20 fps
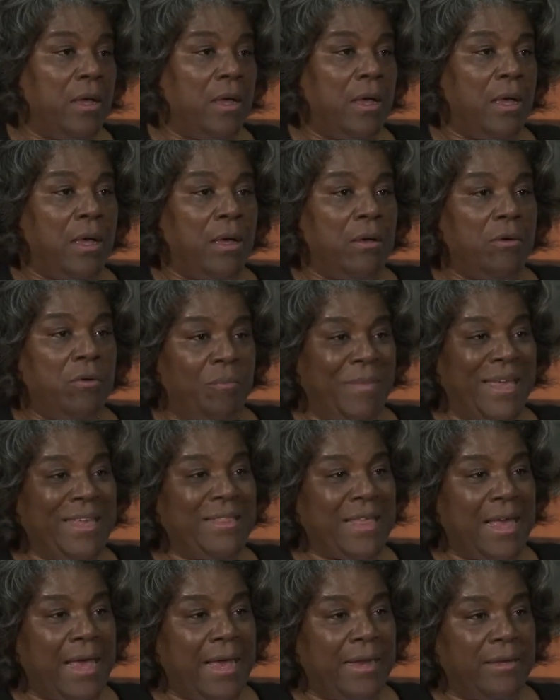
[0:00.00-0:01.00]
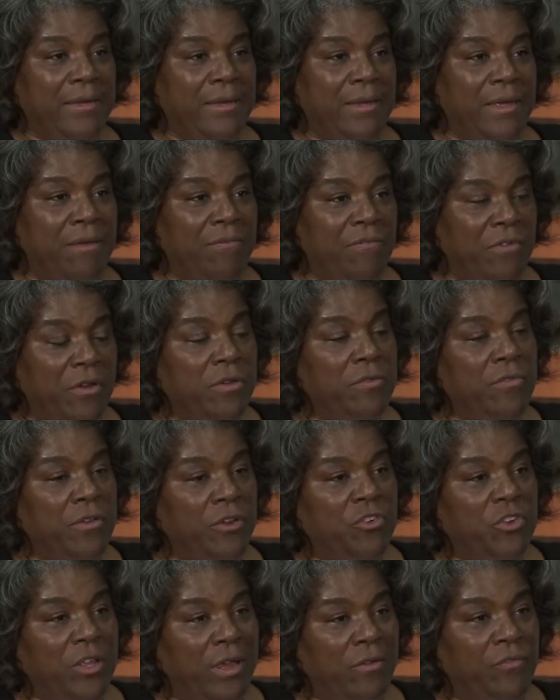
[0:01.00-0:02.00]
uh, who made that uh, very,
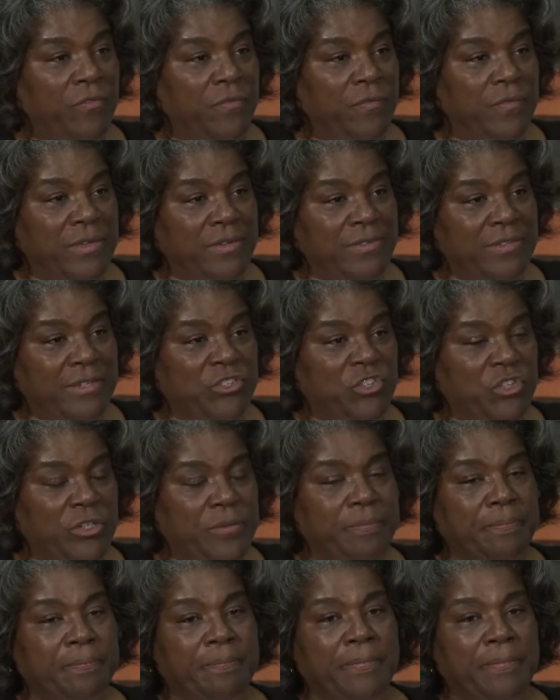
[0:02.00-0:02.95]
very tough decision.